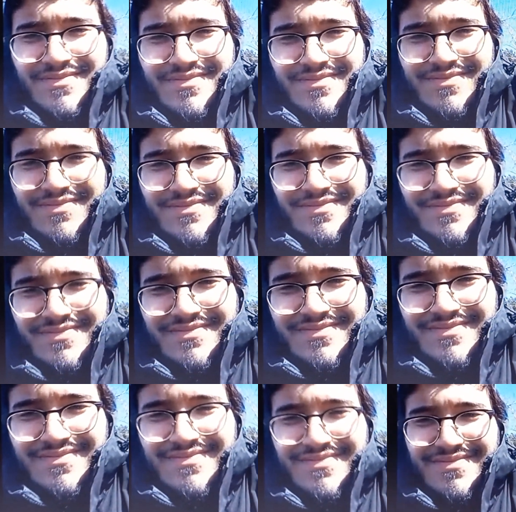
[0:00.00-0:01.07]
why not, uh,
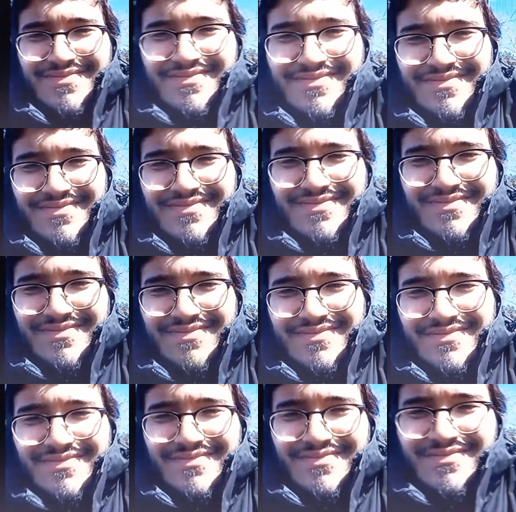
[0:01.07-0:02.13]
you know.
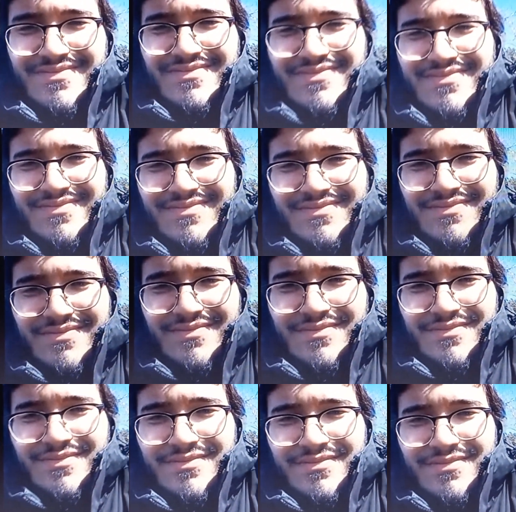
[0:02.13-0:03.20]
Uh, hey, with the
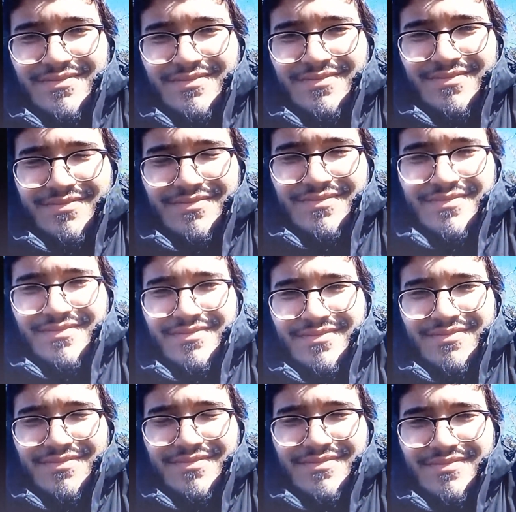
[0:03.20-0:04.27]
country station, it's no
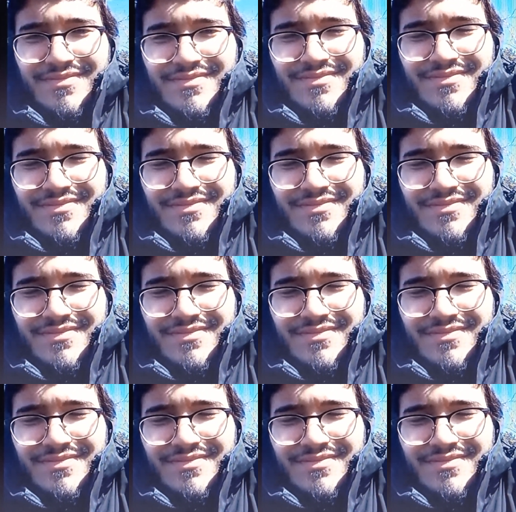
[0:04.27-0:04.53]
bull.